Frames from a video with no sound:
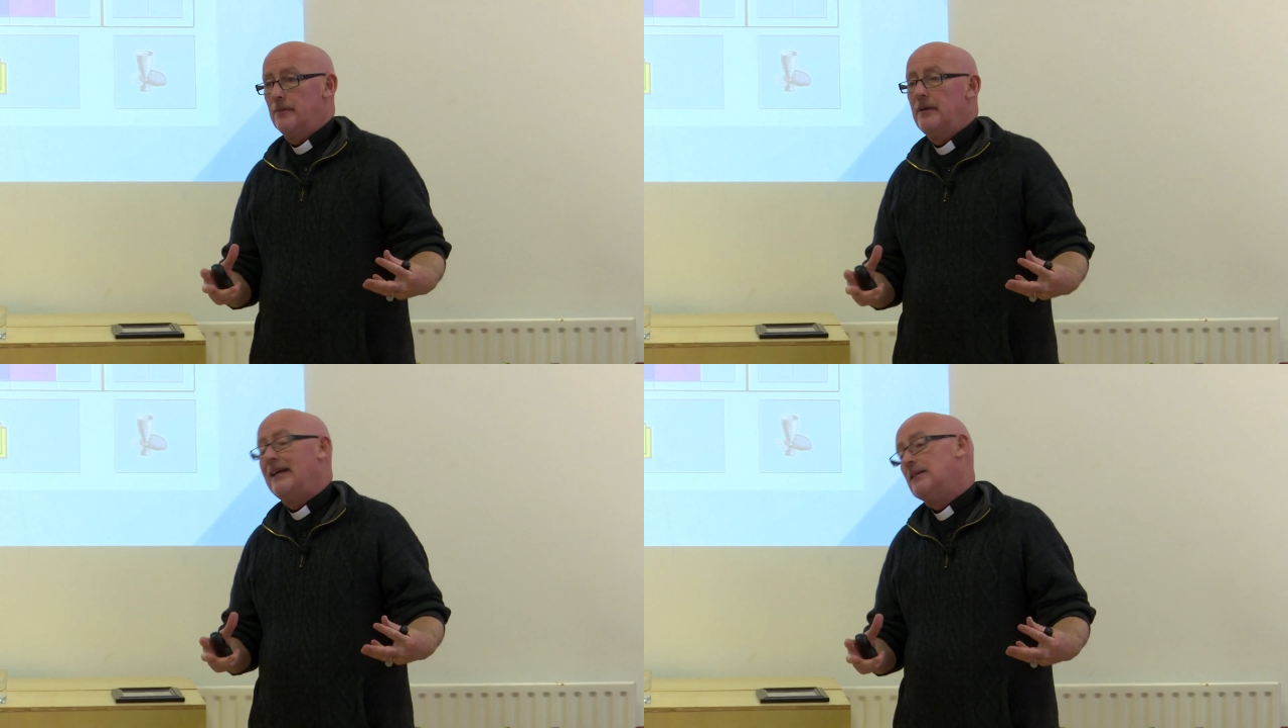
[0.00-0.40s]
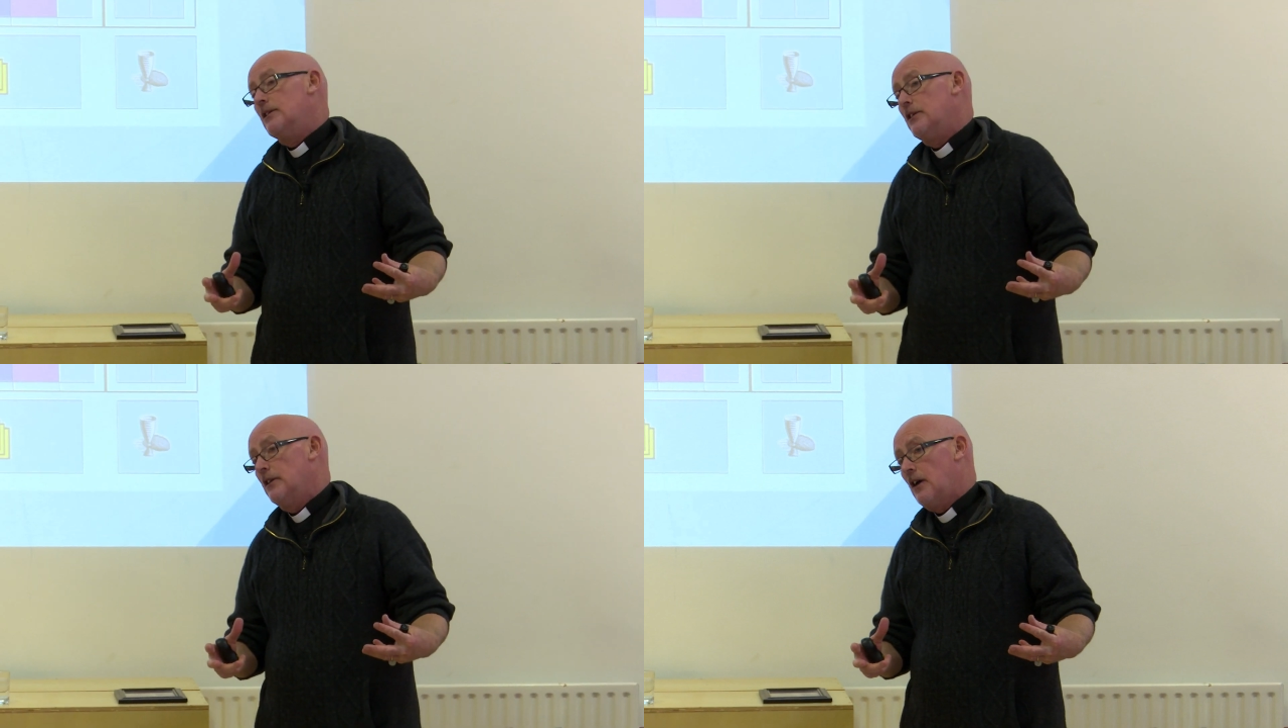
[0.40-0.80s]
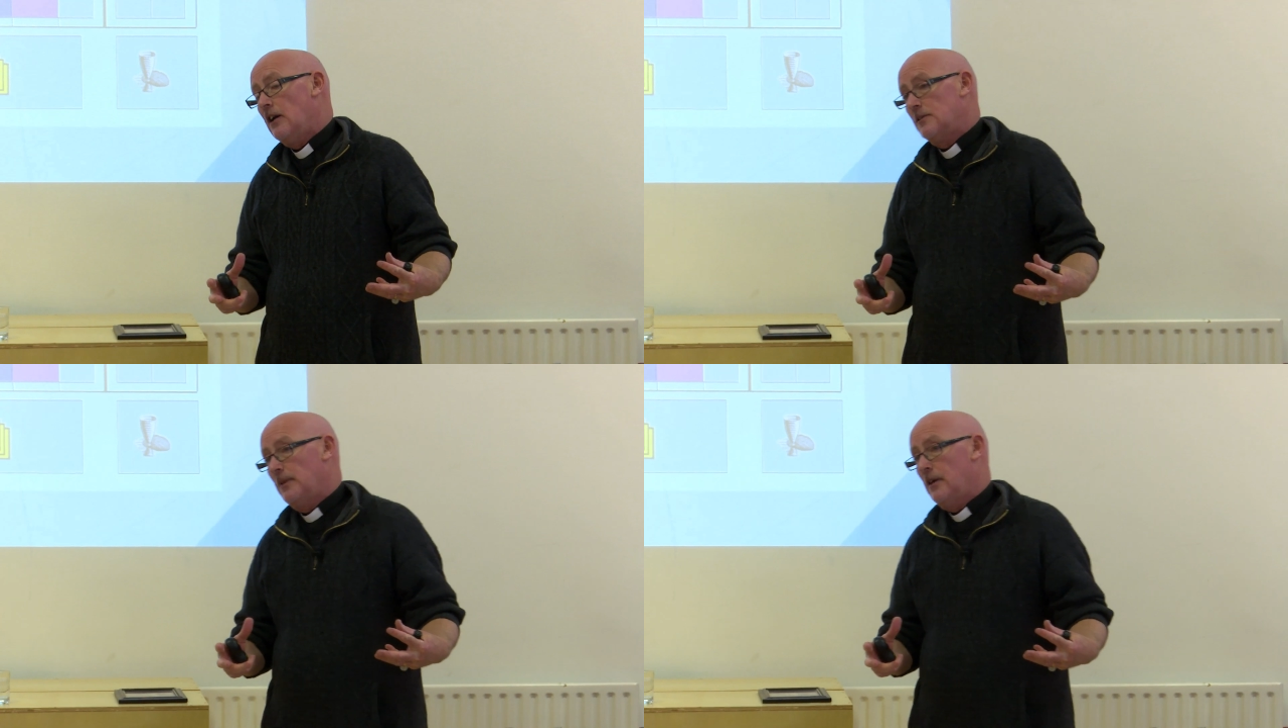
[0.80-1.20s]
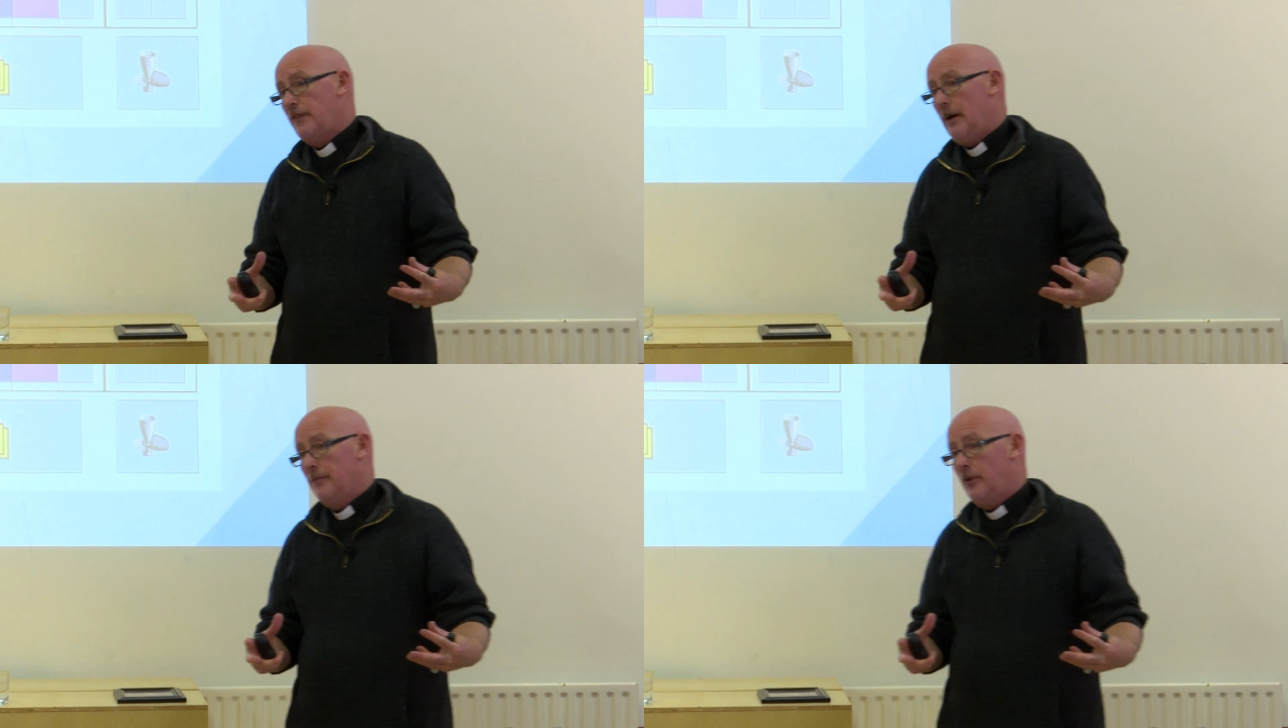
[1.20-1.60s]
them linked to the gospel of
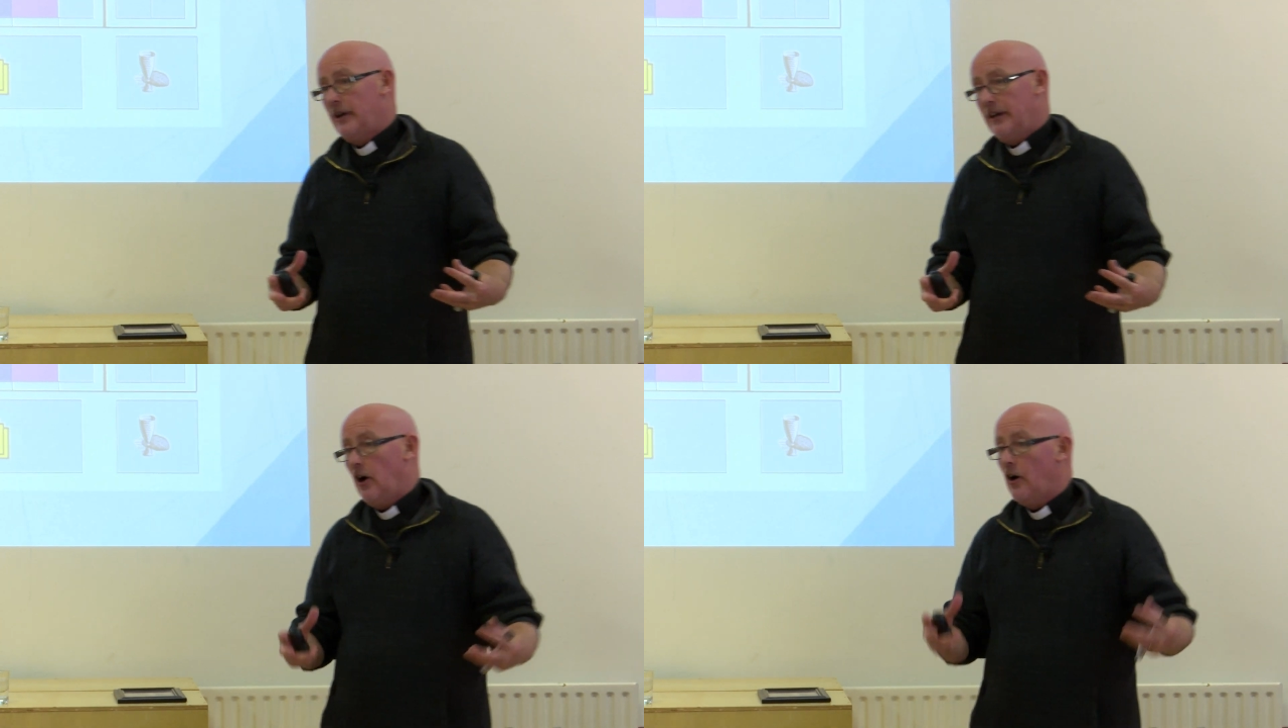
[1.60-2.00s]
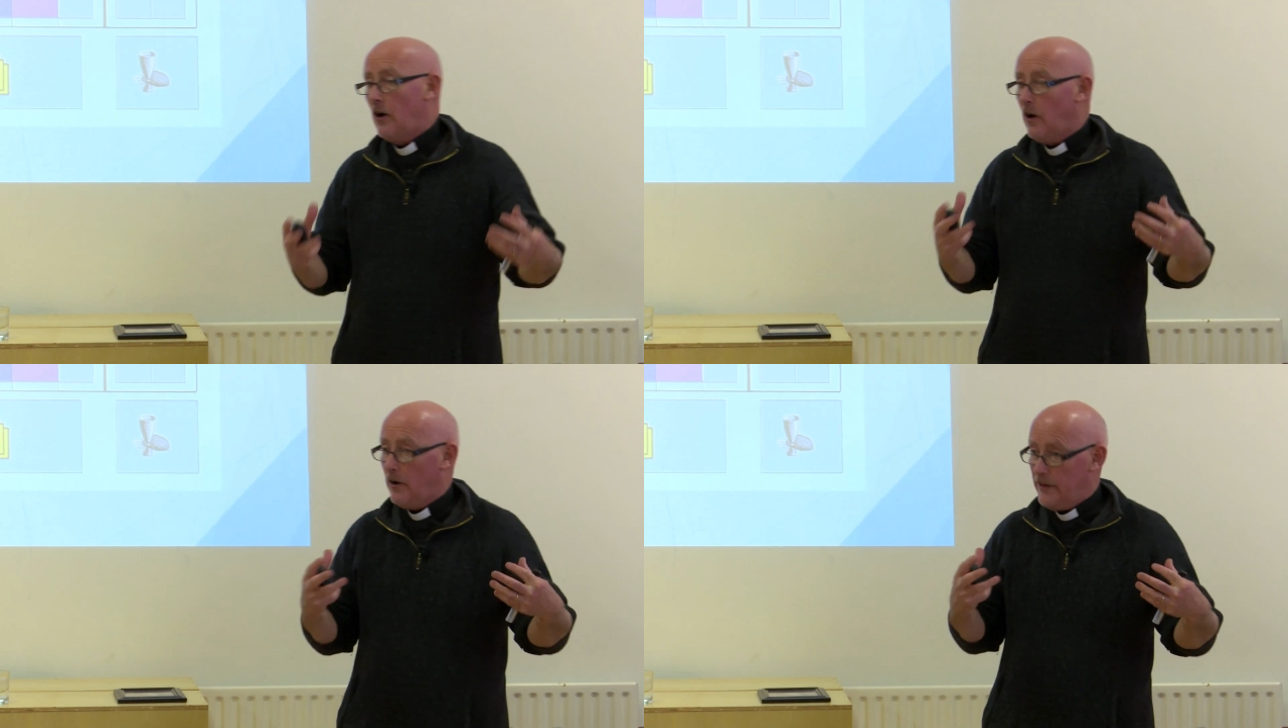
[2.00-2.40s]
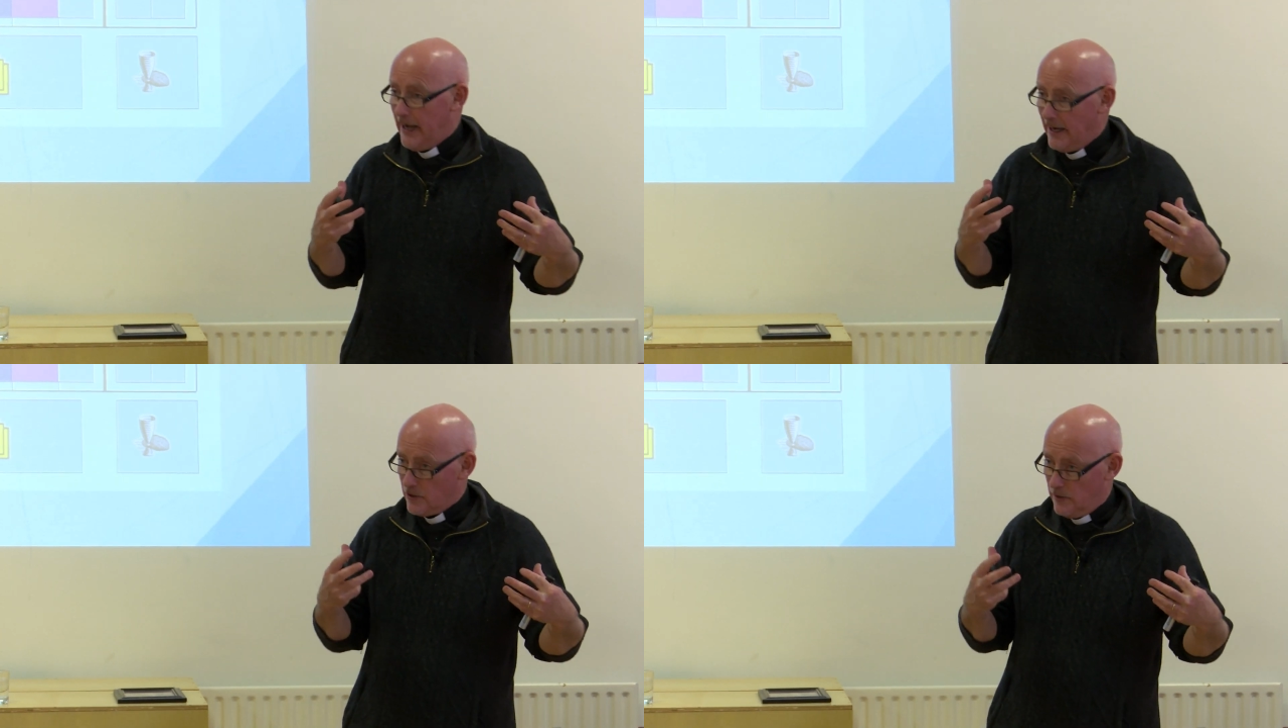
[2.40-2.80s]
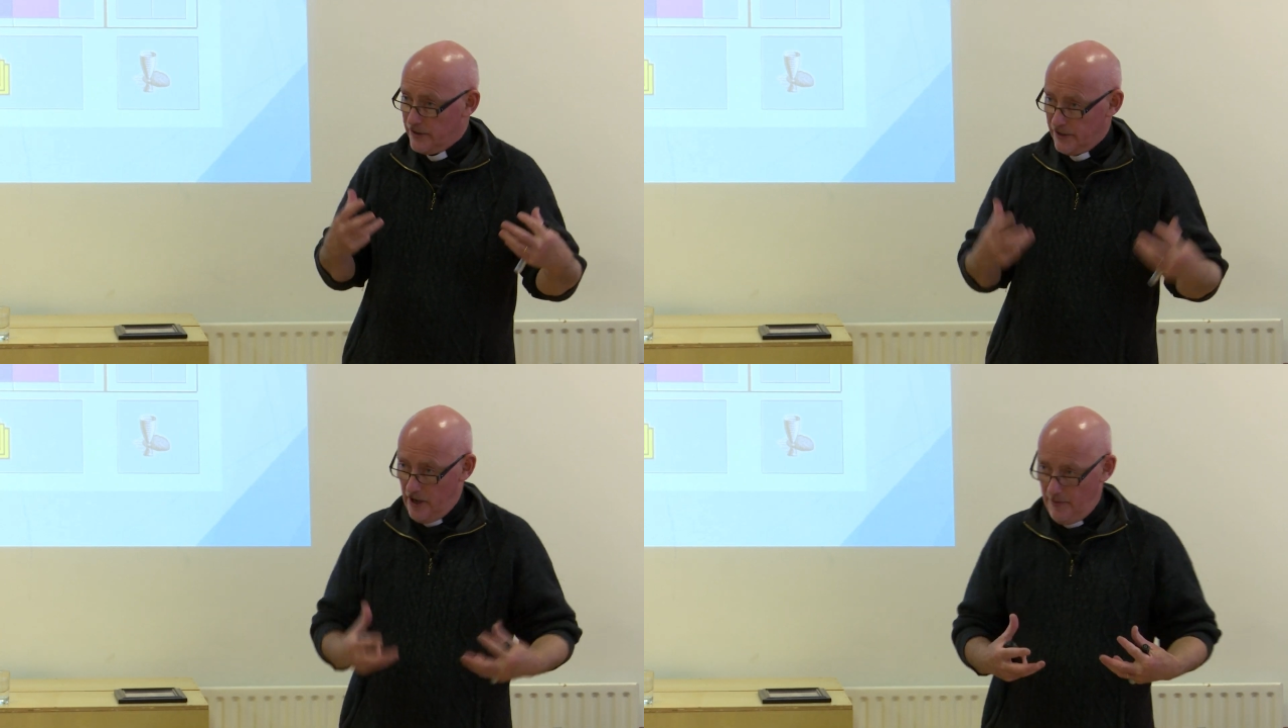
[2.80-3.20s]
that morning or, or the actual
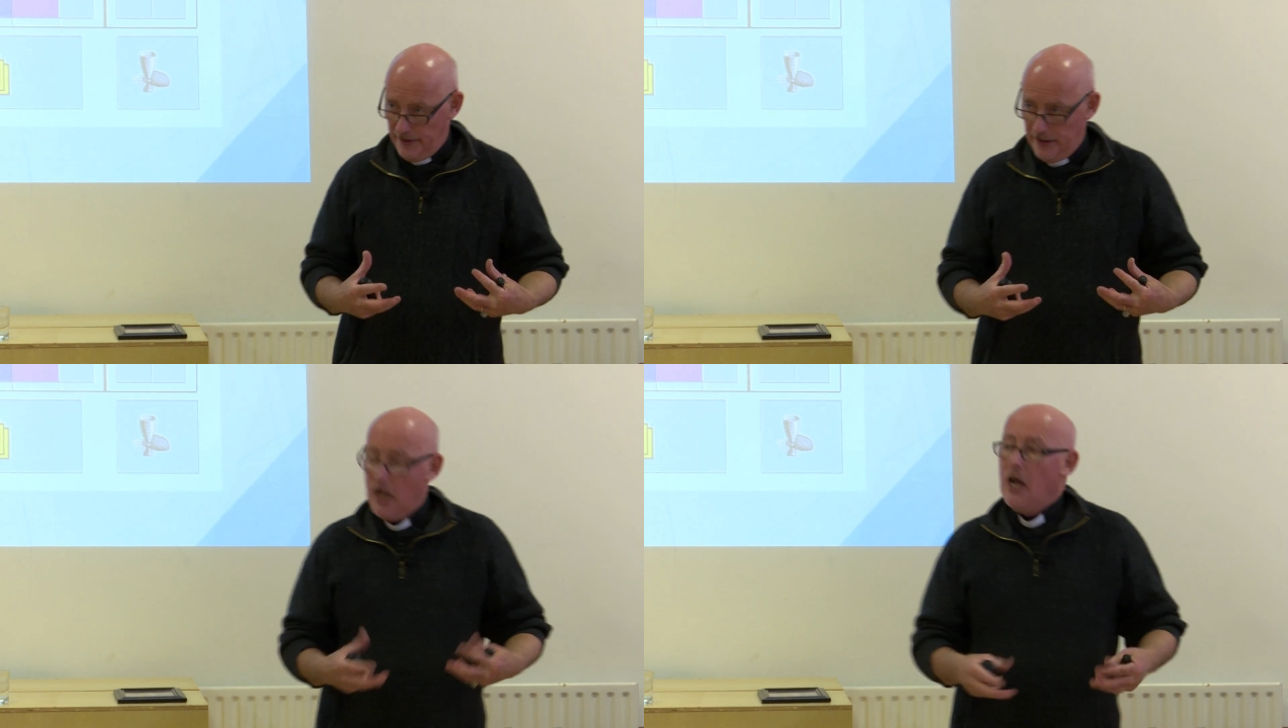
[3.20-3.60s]
sermon.